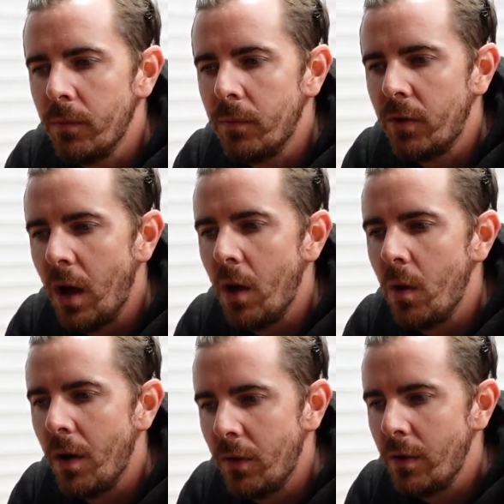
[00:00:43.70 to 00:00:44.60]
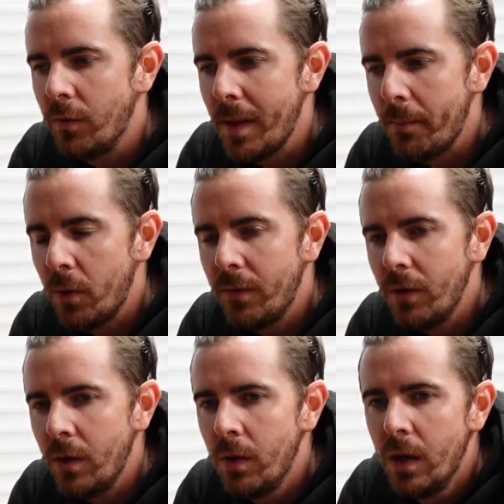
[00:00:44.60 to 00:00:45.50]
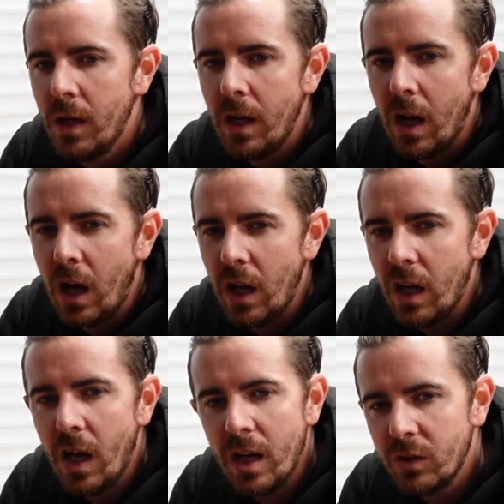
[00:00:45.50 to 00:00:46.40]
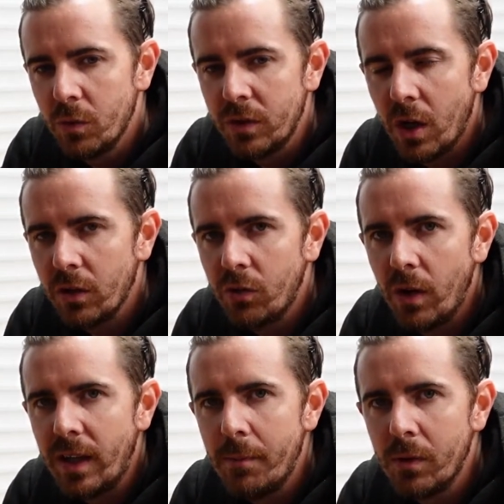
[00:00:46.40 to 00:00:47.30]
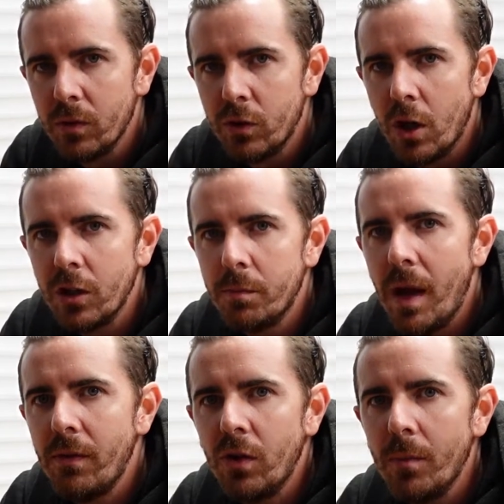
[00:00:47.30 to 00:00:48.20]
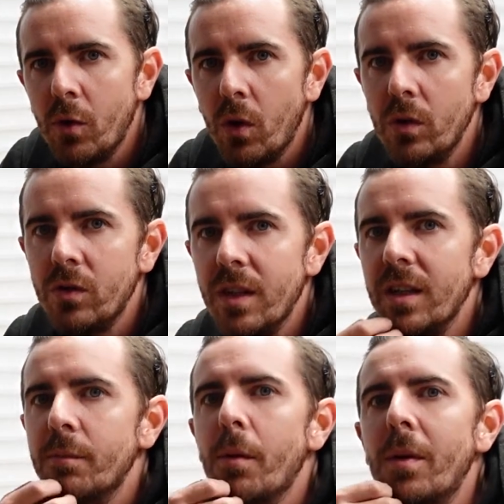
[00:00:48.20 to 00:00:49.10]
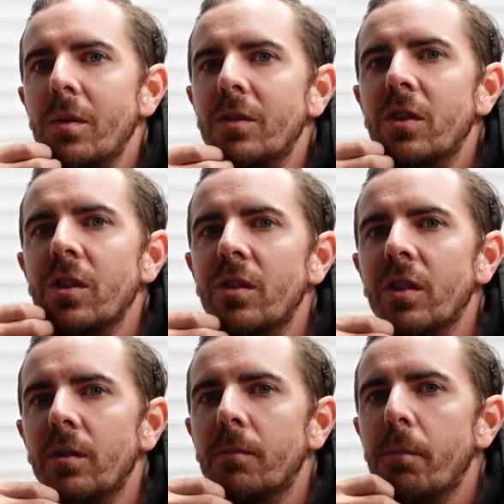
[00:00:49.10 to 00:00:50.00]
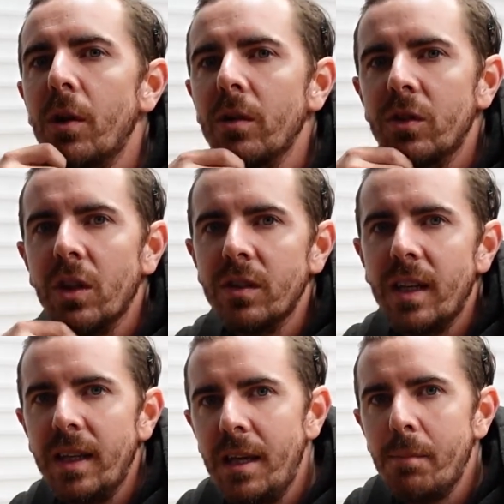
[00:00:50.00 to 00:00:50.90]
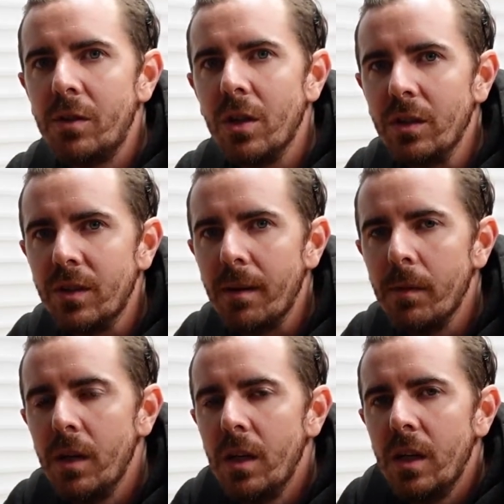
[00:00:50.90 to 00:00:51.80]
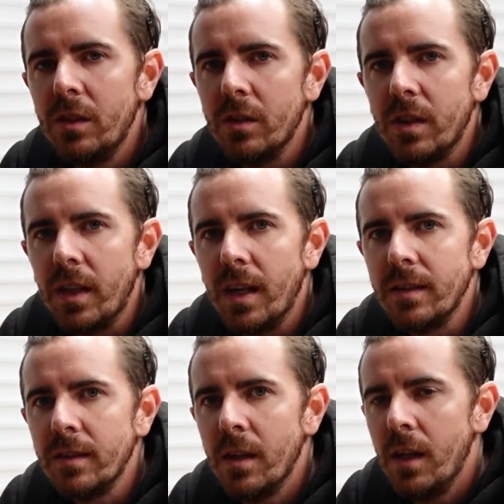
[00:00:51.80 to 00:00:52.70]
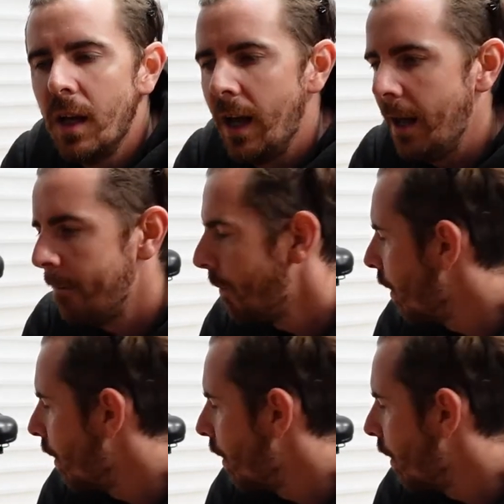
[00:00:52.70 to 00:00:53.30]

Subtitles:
So I've learned from that point of view. It's always hard to try and keep it on charge, but every time you're not using it, it's probably always good to put it on charge, keep it charged up, just in case. I